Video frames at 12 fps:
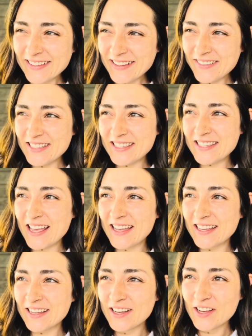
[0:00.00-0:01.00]
of this
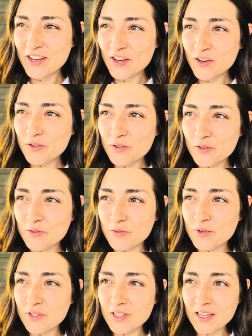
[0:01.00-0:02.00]
like
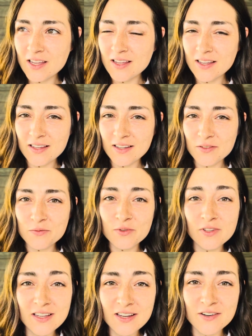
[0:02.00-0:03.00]
ruling
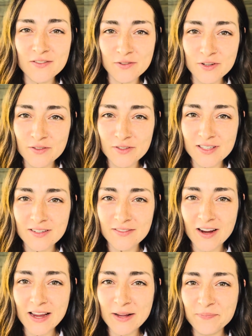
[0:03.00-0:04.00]
your roost,
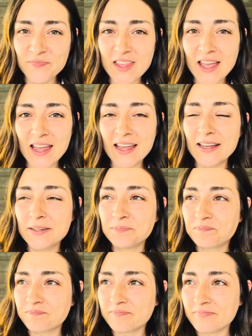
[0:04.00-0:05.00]
right? Like
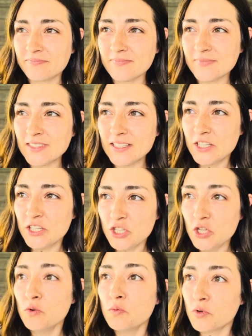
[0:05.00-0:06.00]

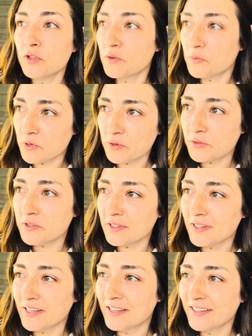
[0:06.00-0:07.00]
you rule the
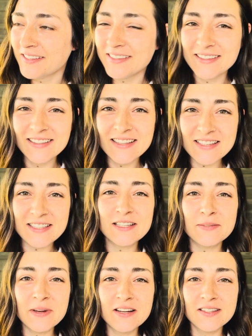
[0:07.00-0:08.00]
roost. This
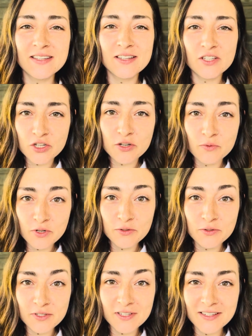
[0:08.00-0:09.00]
experience is your
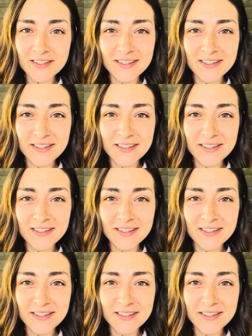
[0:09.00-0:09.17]
roost